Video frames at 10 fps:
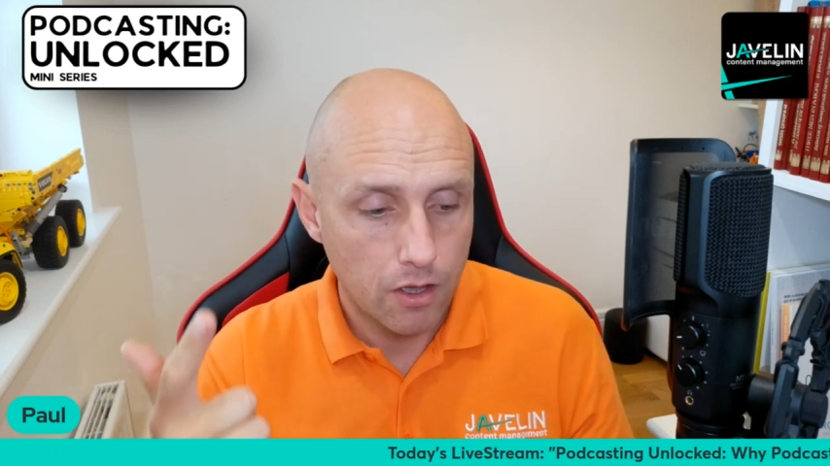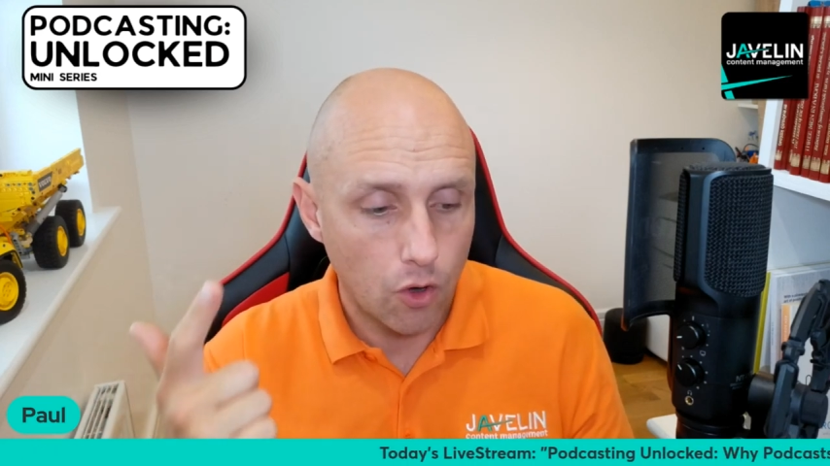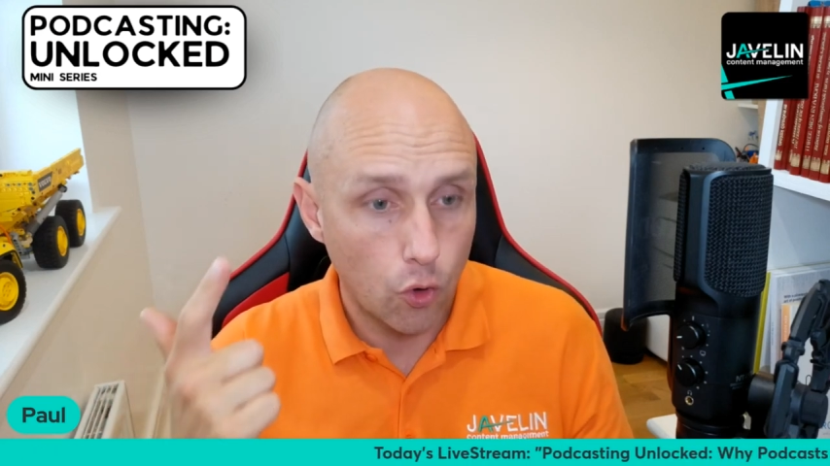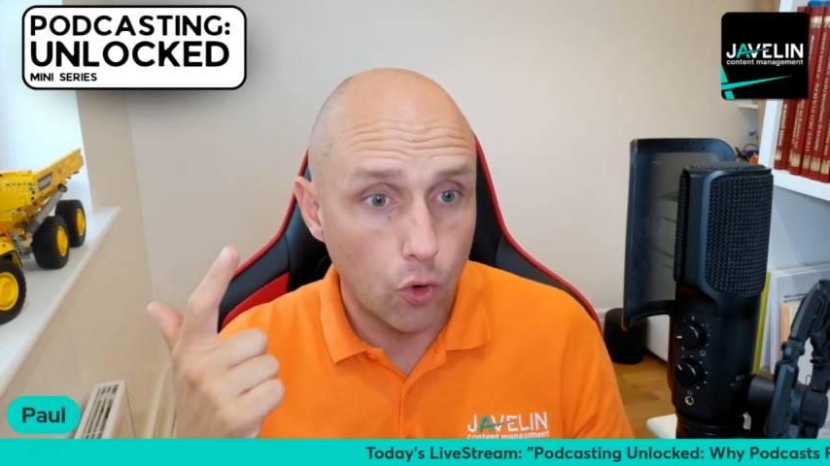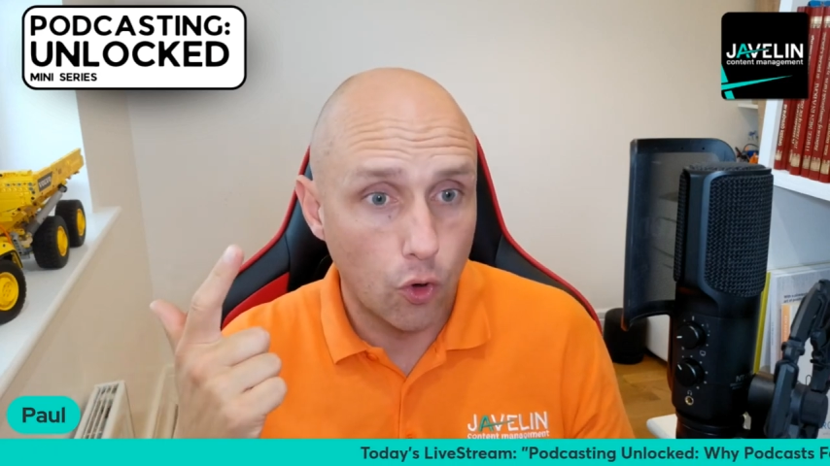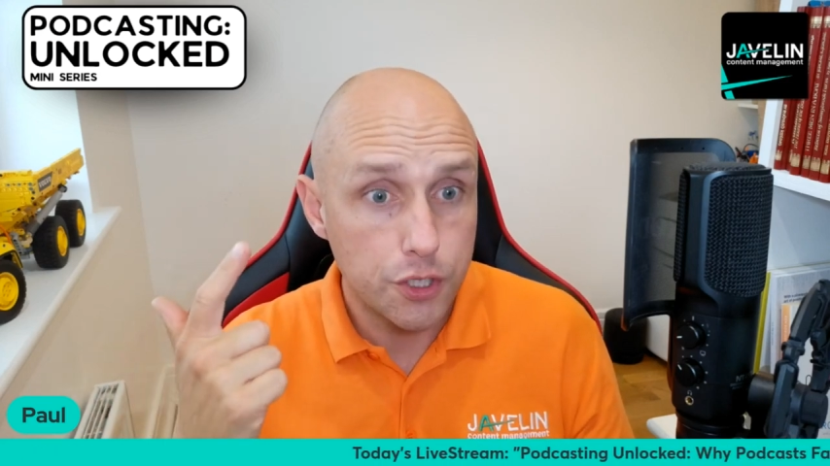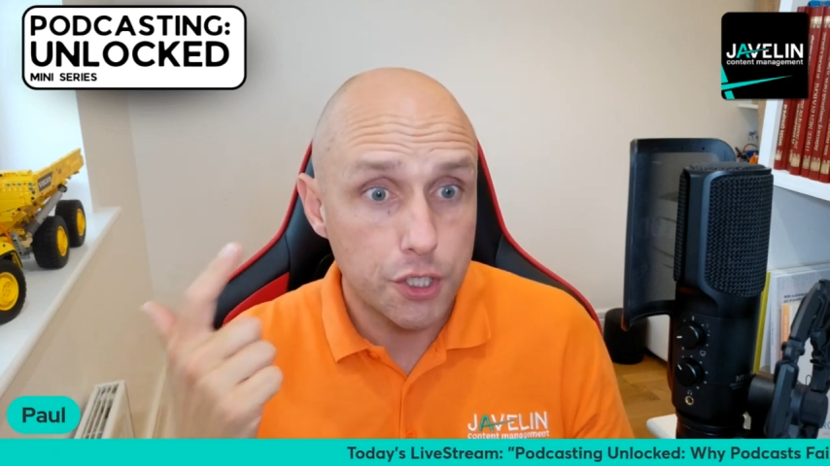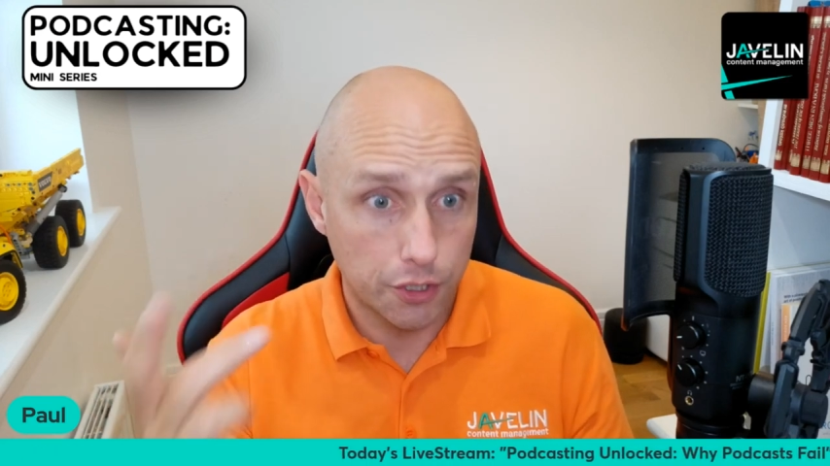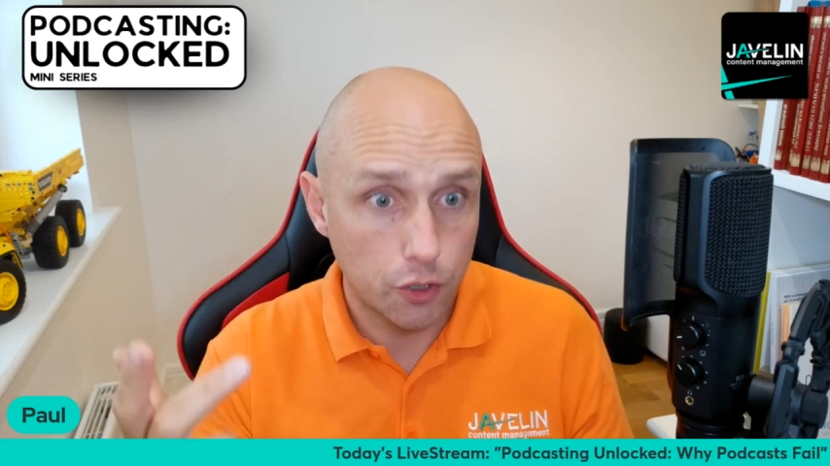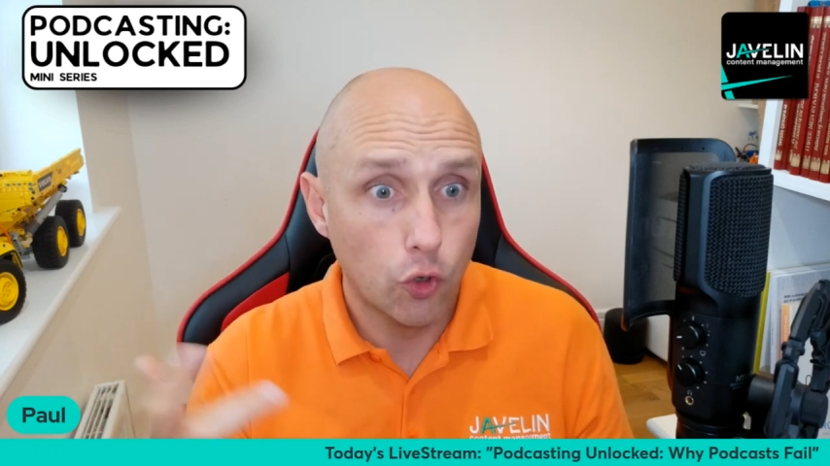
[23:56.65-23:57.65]
or you're
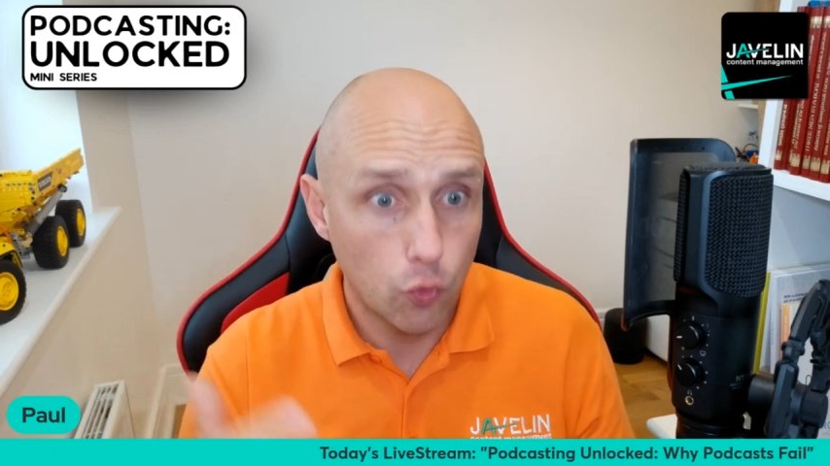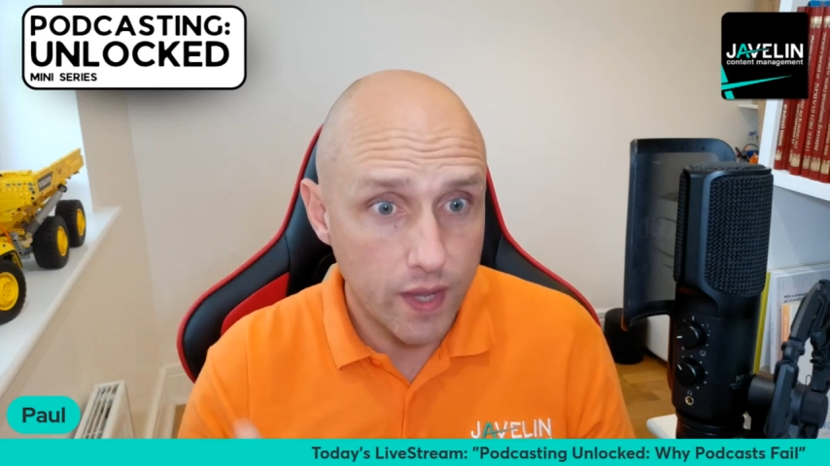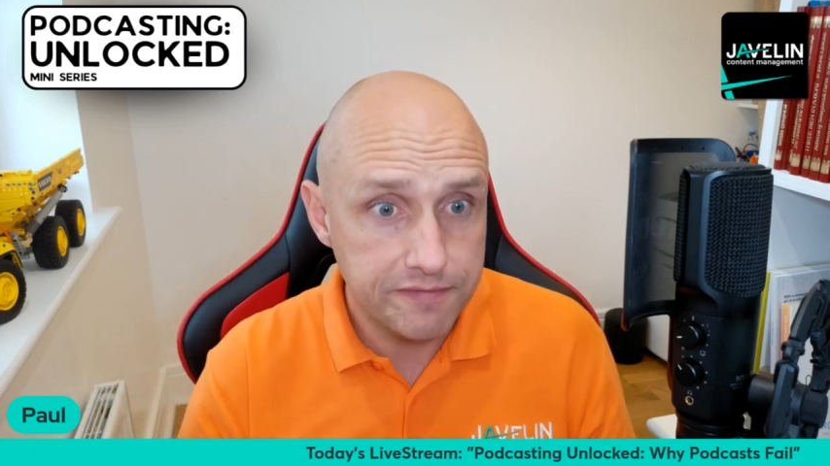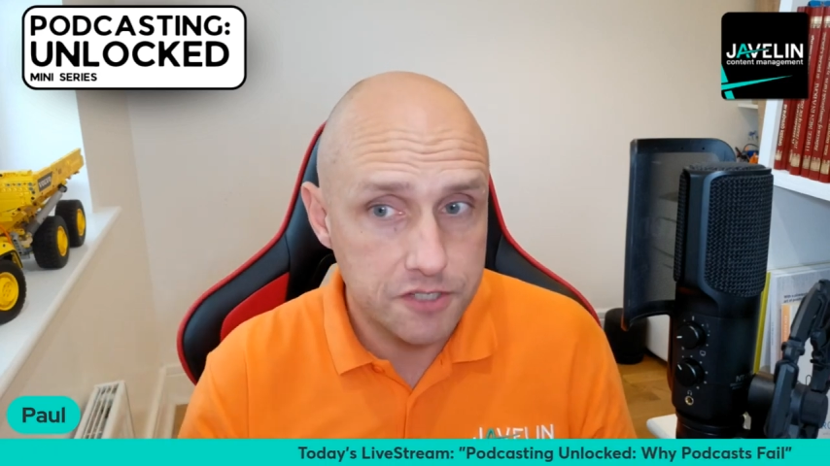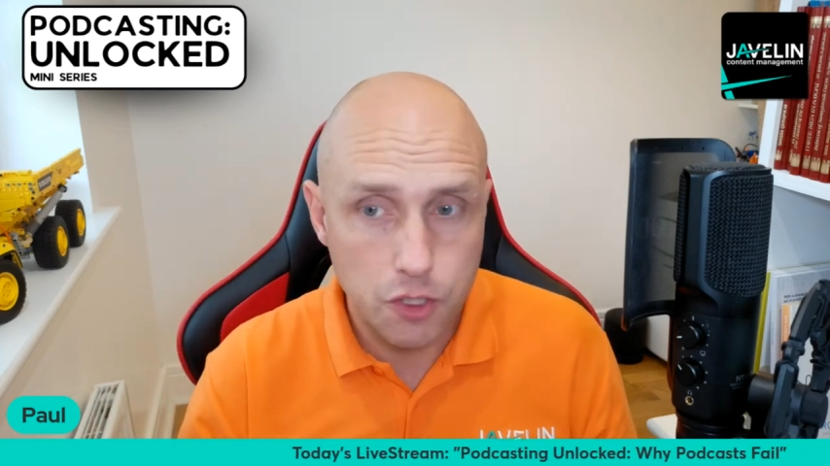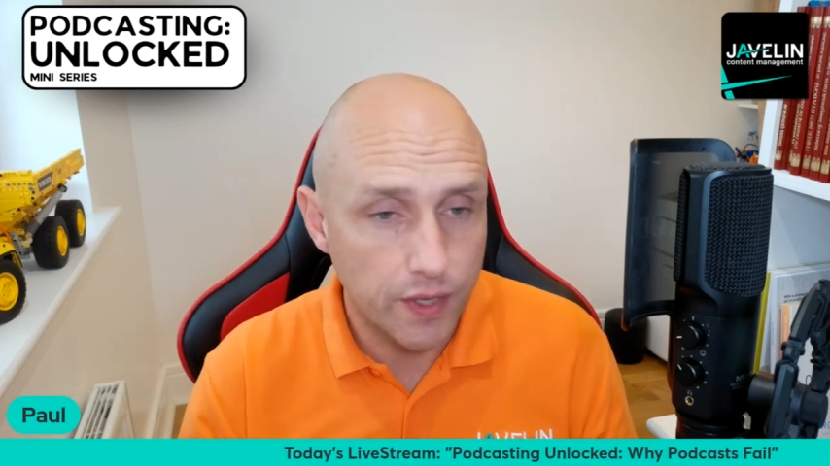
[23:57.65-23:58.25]
going to go away for two